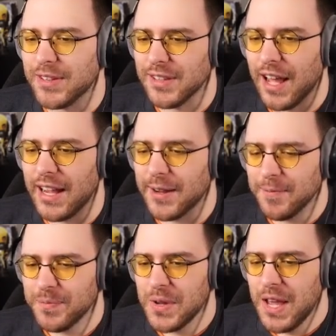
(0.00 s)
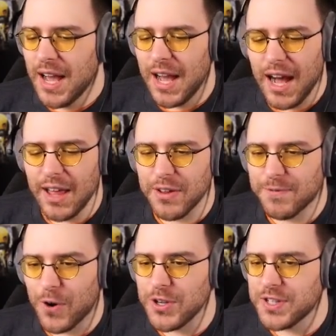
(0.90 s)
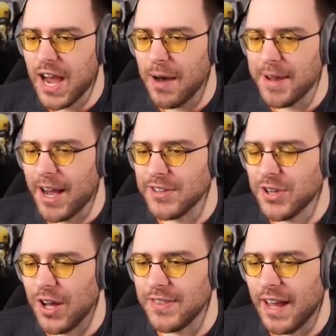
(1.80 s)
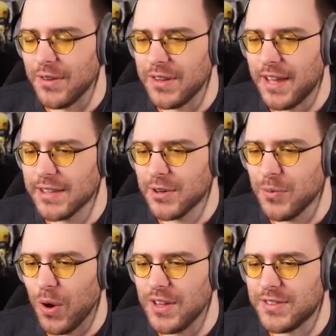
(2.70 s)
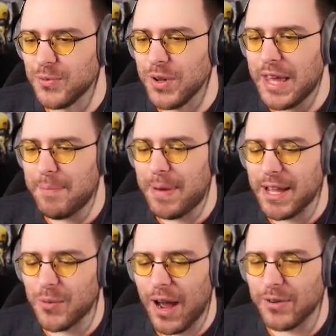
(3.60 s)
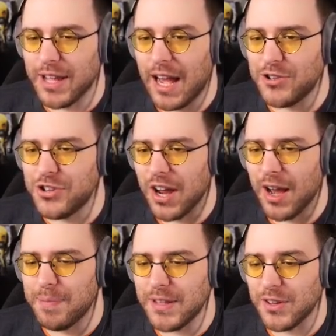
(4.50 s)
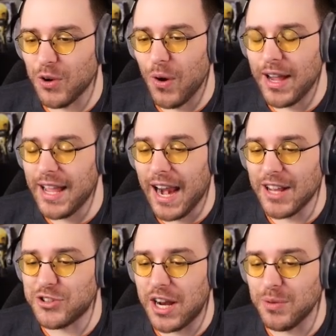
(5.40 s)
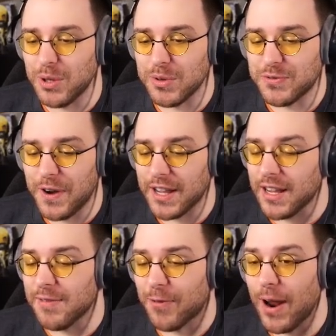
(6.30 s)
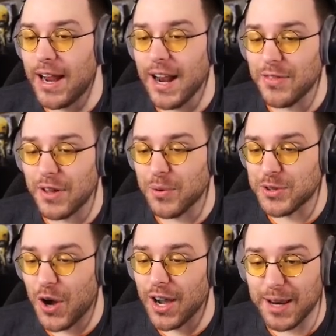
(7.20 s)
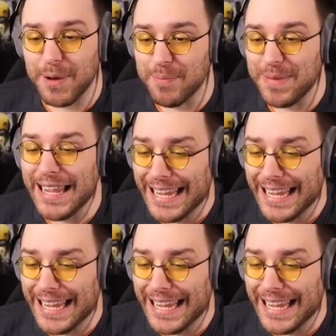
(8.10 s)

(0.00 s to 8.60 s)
like, the first comment I saw in Down Detector was, will that big and round guy shut up? He's annoying. And I genuinely was fucking afraid. I thought they were talking about me.